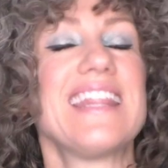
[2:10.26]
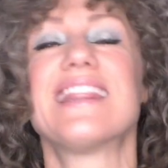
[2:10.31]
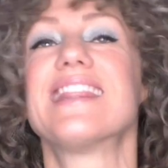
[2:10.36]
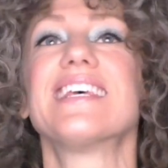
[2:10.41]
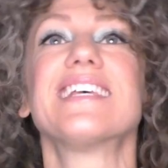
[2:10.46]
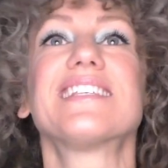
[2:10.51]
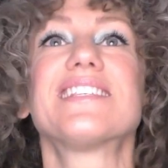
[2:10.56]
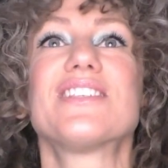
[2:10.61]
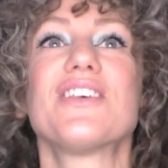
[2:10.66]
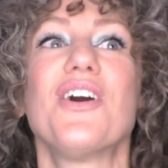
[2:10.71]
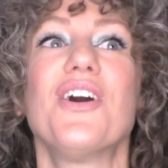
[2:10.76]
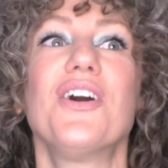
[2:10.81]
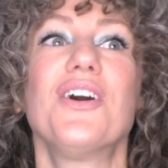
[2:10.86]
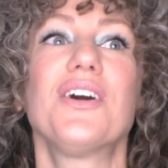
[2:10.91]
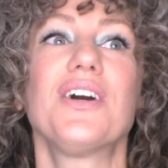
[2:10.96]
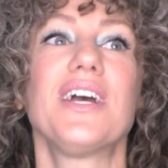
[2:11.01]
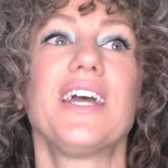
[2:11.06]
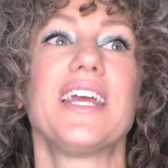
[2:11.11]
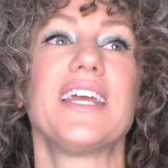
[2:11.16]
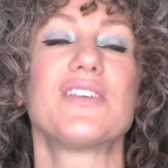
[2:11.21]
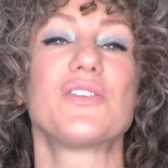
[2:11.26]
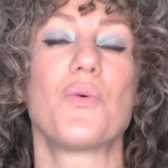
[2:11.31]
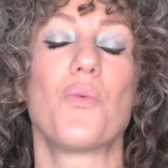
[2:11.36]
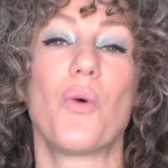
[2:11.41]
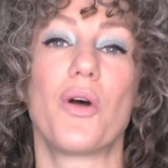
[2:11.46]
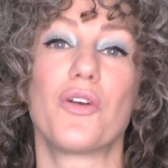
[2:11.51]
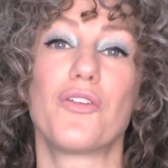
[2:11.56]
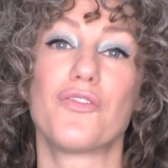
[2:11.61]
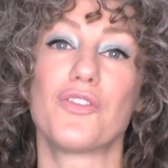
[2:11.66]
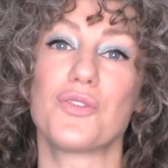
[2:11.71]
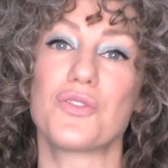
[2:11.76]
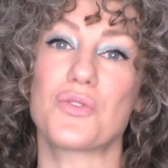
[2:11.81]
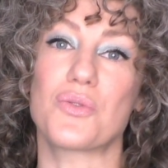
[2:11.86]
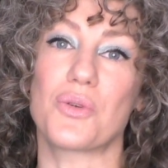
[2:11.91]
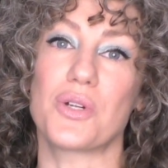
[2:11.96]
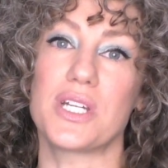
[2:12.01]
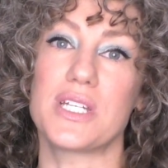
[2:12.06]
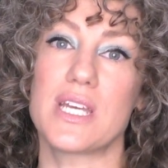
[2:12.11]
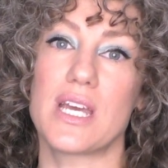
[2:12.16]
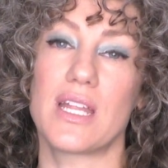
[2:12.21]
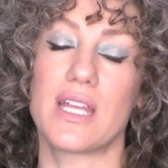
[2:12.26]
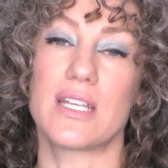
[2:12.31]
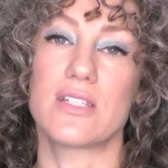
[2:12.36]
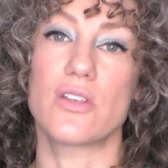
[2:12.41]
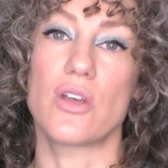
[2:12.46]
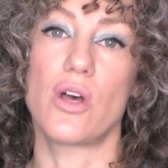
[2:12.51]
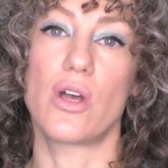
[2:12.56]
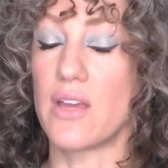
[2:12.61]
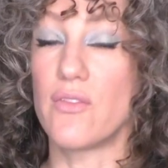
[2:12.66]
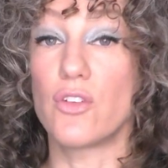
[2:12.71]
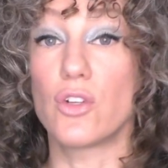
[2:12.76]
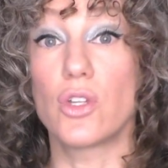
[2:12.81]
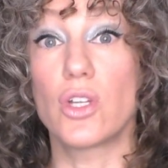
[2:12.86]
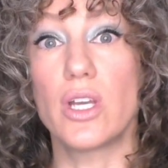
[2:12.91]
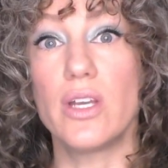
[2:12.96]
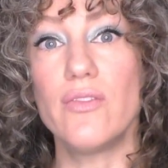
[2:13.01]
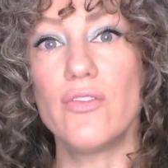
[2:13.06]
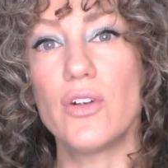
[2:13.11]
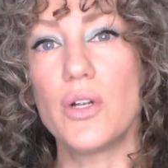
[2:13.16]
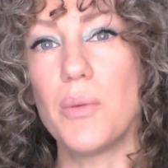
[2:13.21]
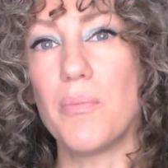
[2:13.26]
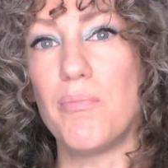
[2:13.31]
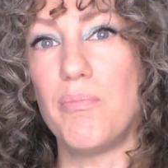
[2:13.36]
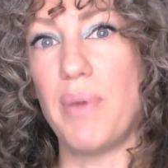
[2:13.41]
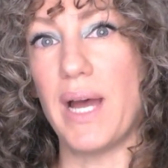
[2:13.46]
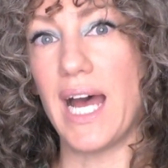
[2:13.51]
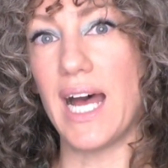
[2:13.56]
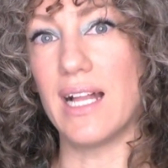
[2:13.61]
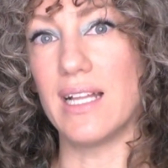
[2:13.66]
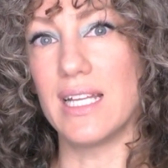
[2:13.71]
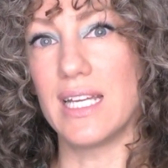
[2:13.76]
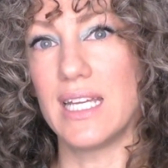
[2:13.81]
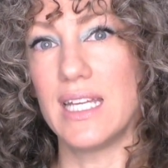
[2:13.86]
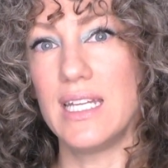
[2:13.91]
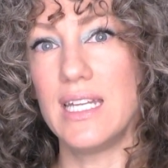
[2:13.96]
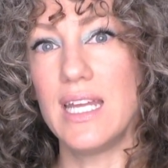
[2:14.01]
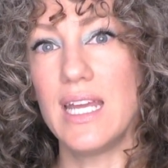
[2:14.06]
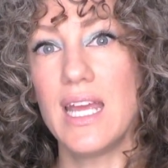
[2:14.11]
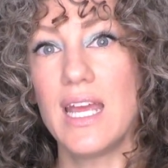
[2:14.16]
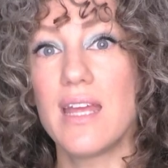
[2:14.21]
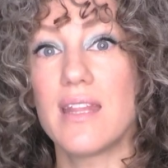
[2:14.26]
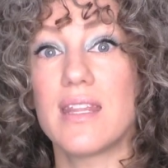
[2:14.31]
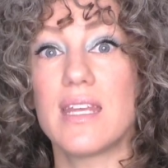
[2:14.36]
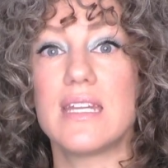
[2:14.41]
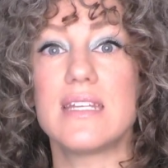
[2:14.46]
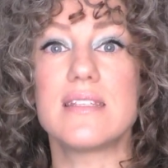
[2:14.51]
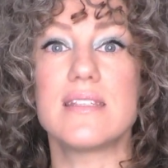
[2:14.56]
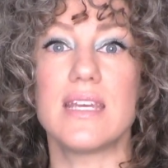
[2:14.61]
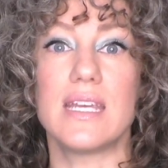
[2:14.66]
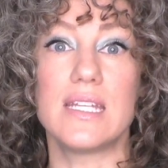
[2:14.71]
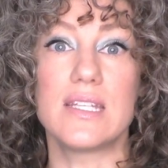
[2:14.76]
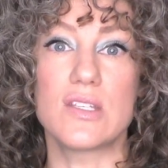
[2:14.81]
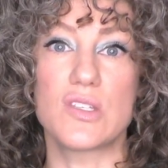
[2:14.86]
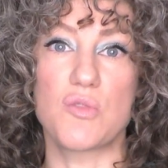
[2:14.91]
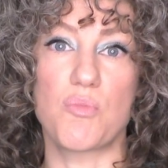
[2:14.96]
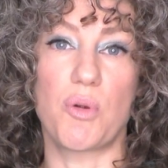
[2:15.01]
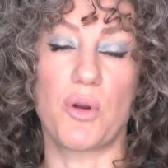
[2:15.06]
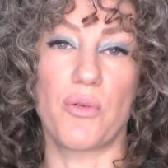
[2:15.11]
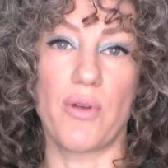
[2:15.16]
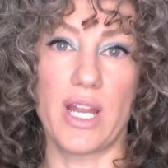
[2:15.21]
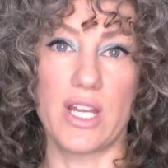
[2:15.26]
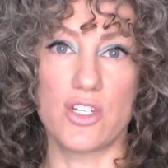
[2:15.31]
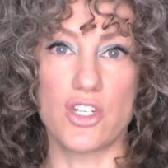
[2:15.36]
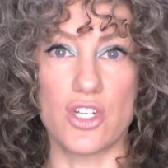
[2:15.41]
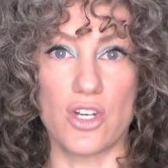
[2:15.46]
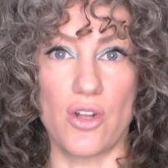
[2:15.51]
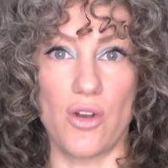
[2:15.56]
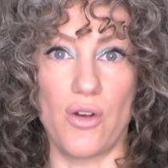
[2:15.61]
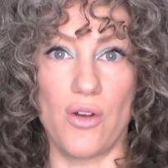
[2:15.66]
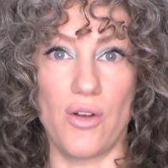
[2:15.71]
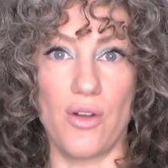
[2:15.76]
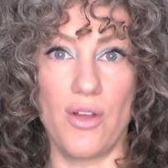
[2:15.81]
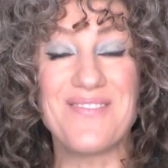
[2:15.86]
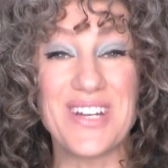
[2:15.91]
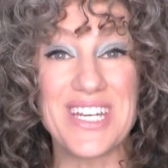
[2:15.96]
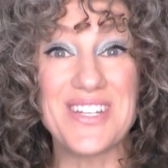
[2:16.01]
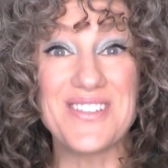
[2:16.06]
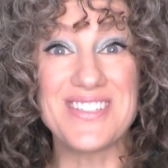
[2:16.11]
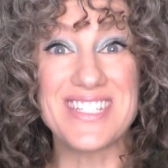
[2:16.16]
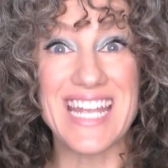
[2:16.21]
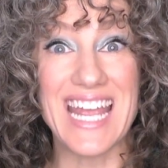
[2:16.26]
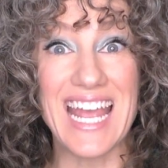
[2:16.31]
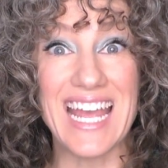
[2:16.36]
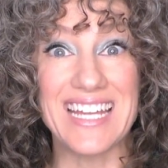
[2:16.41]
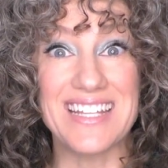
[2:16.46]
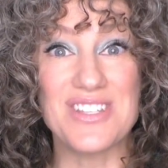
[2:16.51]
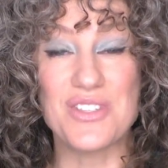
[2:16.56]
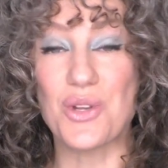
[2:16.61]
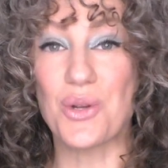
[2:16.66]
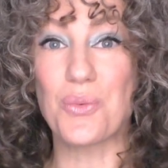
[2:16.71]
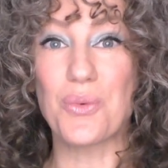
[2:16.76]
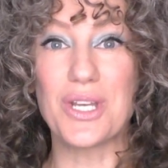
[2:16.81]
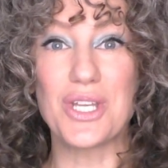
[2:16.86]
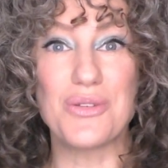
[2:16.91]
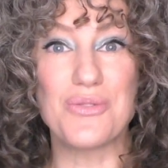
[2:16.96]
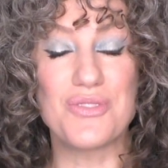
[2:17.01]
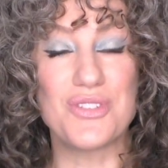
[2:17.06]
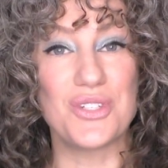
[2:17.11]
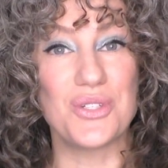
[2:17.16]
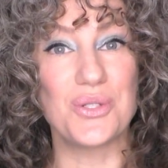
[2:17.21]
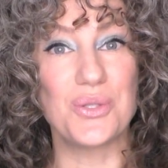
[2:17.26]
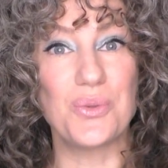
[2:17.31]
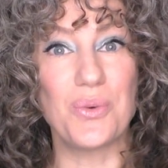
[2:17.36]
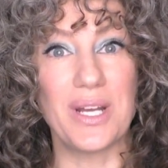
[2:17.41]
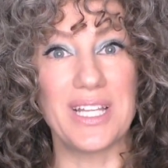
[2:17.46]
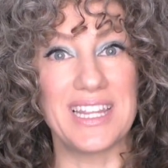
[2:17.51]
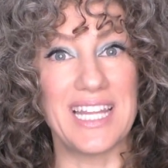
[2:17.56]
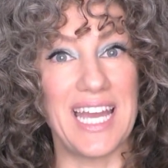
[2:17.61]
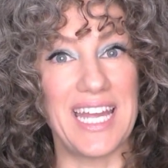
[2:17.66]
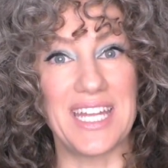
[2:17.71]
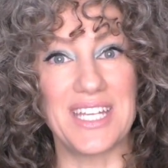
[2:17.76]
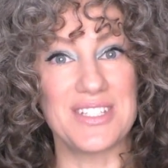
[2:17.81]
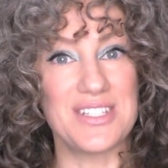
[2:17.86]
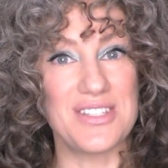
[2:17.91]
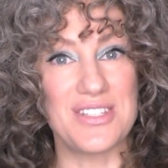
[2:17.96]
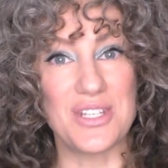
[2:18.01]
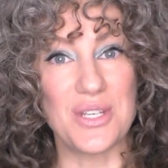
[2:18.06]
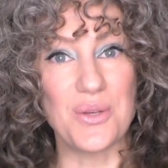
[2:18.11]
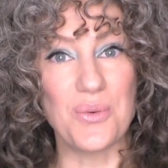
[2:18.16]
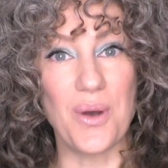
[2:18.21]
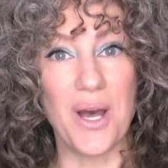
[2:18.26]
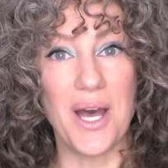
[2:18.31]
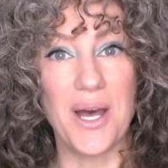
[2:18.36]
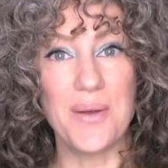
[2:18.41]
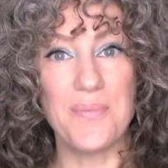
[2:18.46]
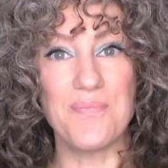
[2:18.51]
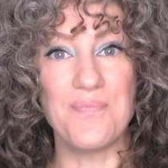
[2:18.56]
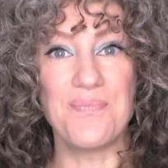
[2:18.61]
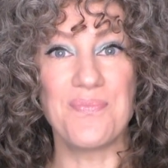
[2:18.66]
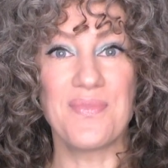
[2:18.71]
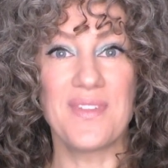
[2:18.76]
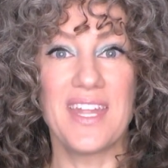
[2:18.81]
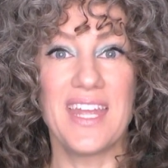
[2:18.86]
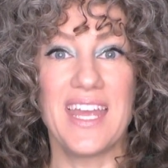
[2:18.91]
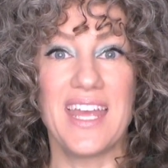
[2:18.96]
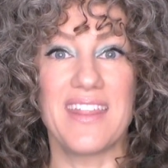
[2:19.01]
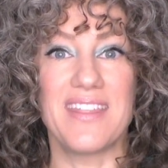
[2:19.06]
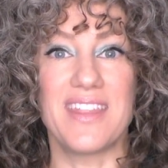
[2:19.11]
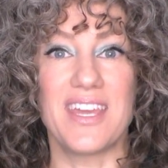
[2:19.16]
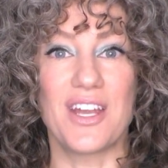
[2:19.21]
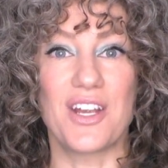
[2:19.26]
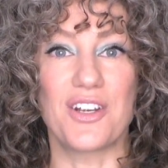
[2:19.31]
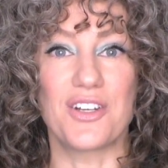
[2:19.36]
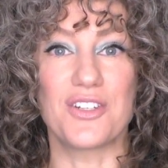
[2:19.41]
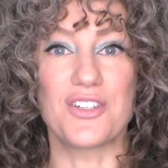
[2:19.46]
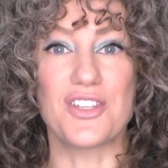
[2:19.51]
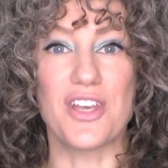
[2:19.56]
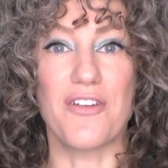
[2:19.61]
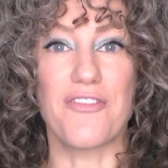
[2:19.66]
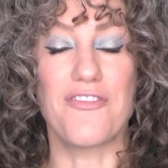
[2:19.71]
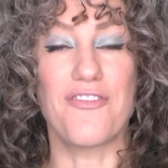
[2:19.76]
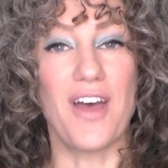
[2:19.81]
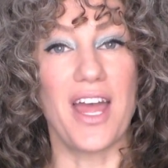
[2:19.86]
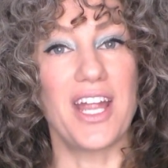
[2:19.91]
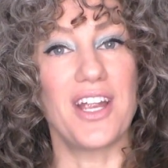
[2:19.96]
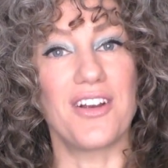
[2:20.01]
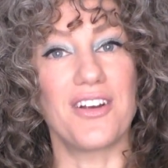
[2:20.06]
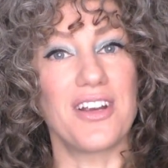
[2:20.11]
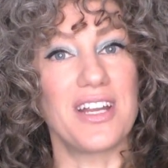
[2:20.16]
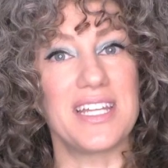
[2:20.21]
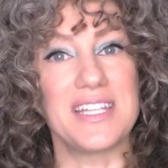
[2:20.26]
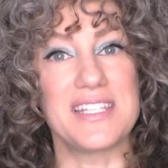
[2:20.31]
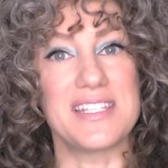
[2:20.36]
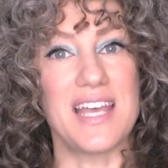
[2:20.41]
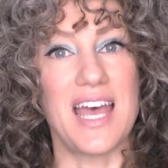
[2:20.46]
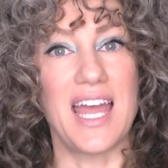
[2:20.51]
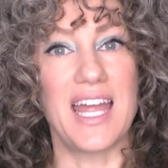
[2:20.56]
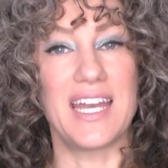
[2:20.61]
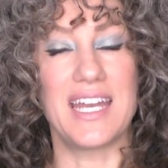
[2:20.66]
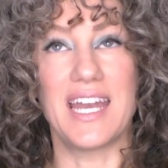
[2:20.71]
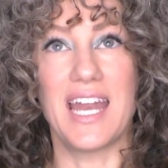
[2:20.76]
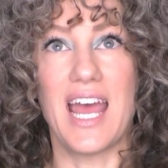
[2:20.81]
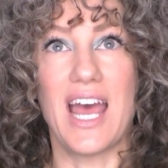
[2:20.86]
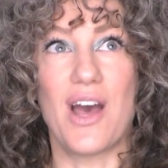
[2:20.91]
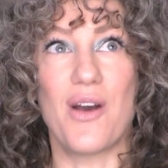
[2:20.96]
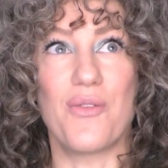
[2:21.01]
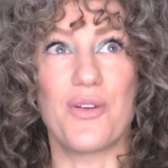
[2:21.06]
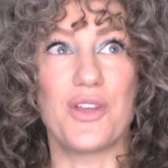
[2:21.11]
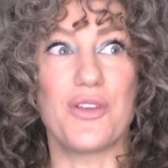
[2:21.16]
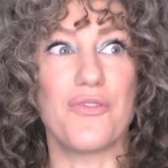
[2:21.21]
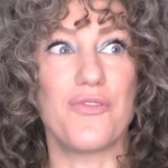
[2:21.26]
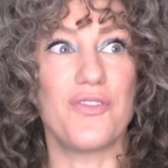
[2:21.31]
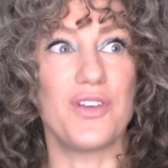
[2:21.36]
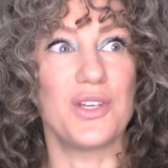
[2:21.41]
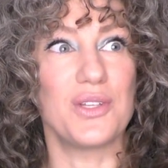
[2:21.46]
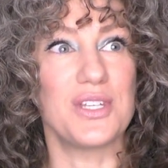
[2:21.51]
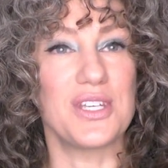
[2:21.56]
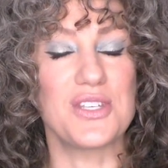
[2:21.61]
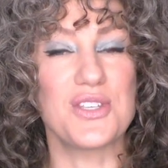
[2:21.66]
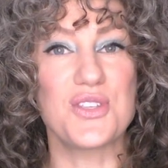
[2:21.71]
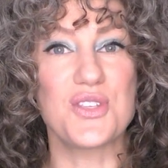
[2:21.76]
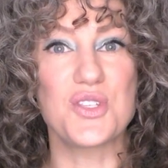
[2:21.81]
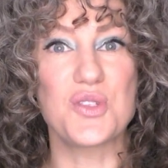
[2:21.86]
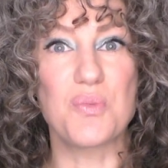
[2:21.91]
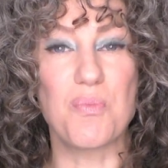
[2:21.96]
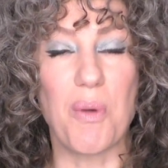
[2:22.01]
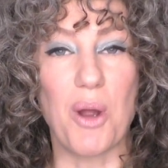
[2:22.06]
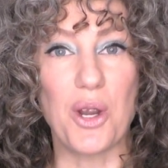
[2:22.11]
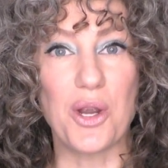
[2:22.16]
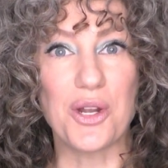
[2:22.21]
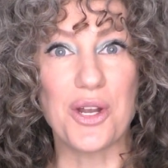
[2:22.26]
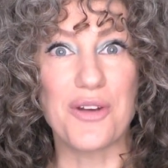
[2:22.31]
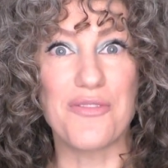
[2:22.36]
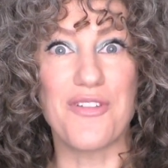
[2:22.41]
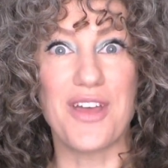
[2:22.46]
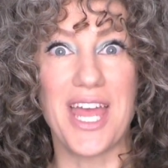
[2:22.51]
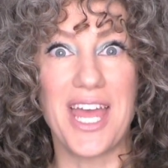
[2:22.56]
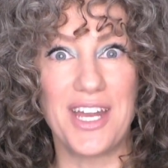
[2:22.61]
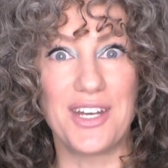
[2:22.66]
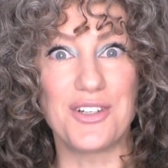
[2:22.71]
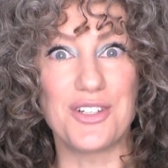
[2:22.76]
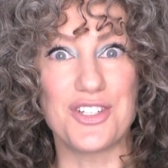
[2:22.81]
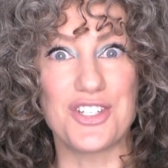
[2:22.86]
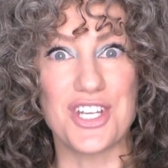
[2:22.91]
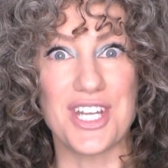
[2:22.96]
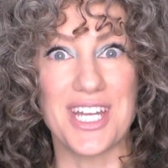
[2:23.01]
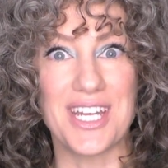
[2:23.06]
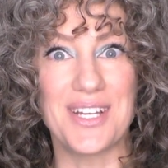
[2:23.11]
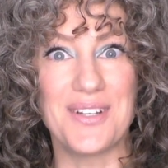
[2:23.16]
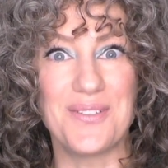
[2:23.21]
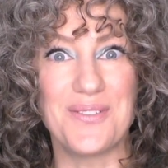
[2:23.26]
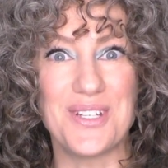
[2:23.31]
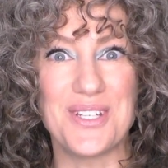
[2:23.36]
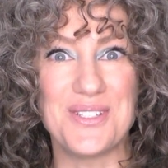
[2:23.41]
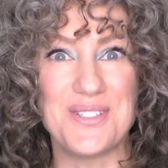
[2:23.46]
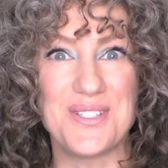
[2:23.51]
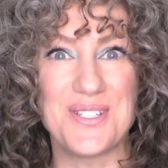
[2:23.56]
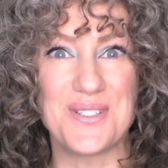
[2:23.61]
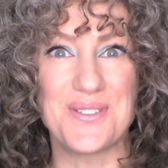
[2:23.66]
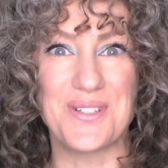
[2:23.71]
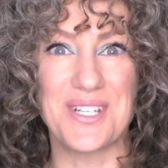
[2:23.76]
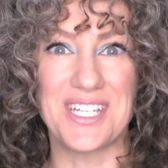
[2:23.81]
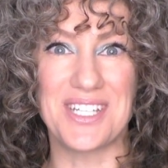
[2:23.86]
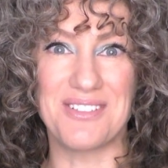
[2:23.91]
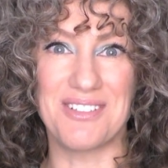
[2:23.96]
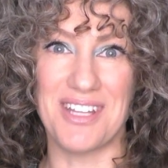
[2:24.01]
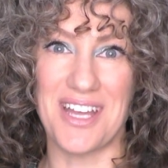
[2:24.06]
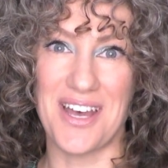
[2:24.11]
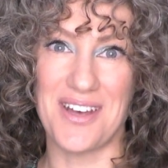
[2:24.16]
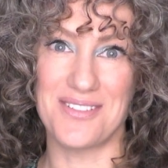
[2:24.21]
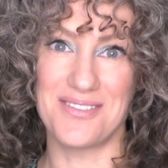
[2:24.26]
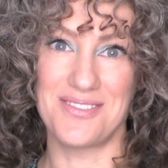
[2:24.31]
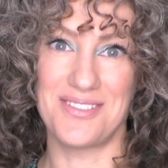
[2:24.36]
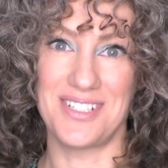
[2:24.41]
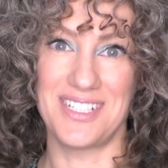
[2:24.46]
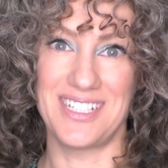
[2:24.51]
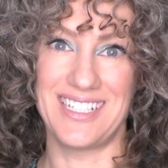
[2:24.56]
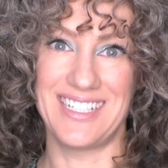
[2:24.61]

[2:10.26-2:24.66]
This song is a wonderful storytelling song. If you're looking for a ballad that is inspirational, when you dance or when you do what lights you up, there's a fire inside, and how you feel this spark of energy when you do what you love.